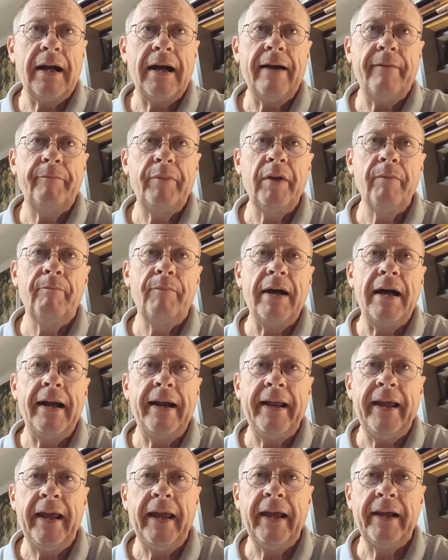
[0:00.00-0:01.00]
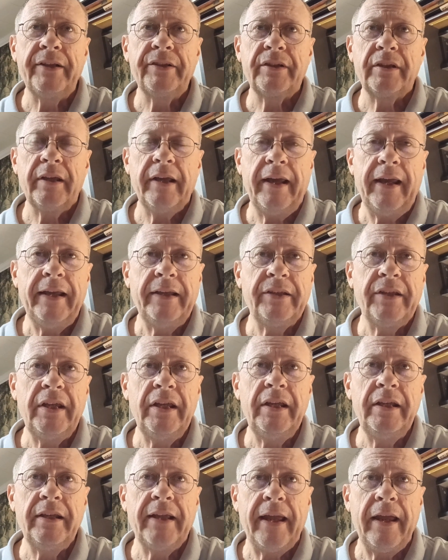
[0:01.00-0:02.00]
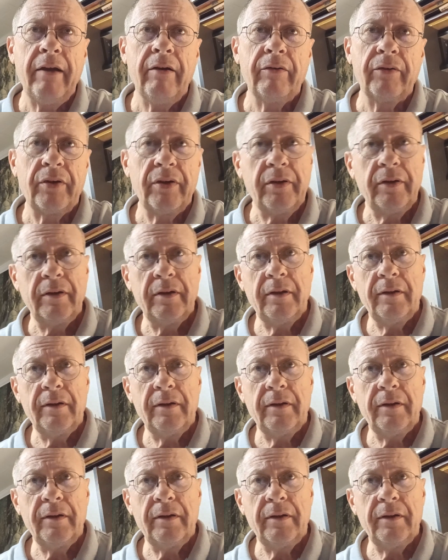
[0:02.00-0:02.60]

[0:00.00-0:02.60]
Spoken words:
I've been buying eggs, 18 count,